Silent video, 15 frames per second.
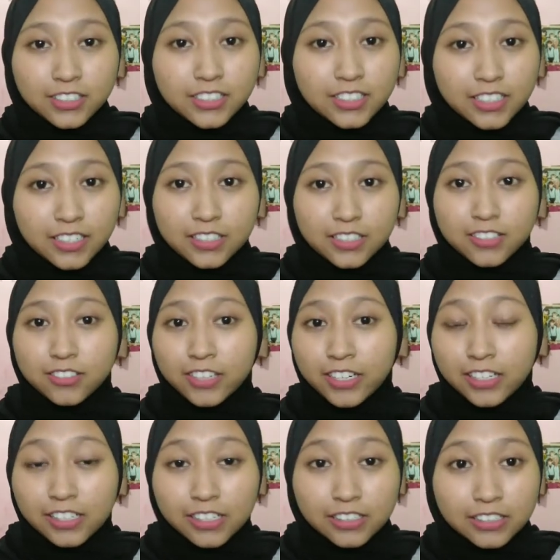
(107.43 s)
is
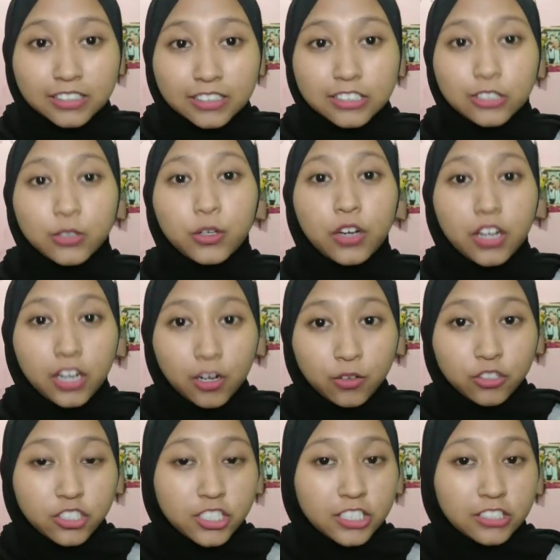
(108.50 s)
related to how
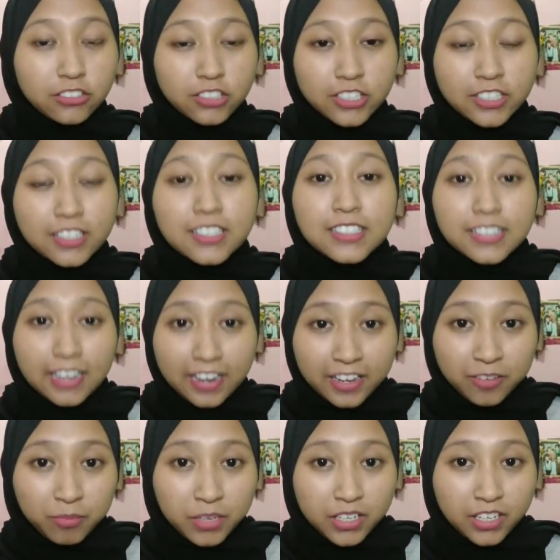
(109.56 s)
children assign
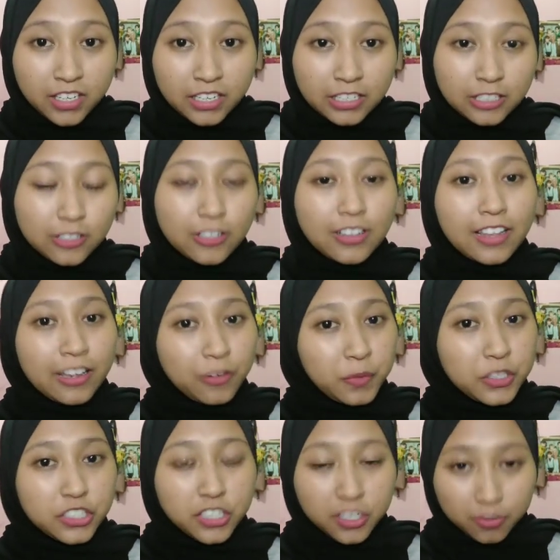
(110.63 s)
meaning to language
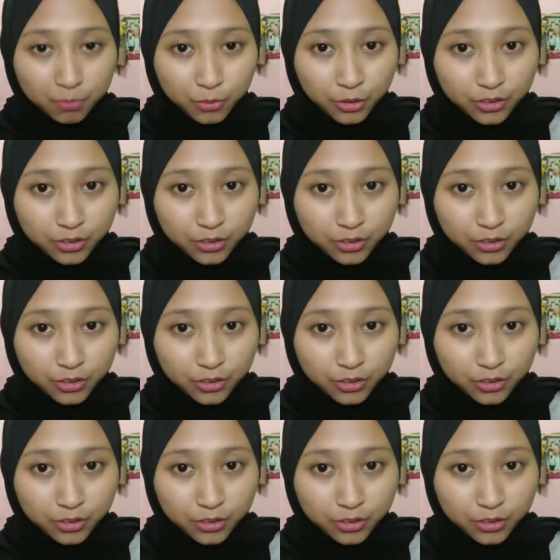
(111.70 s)
input,